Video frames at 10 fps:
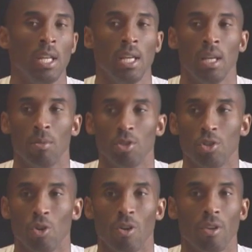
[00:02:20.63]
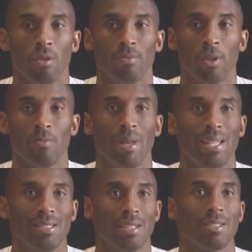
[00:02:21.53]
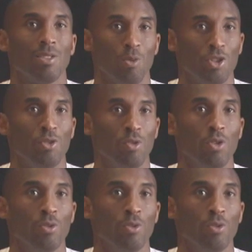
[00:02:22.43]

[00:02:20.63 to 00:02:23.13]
I mean, sure, there are basics to what you do.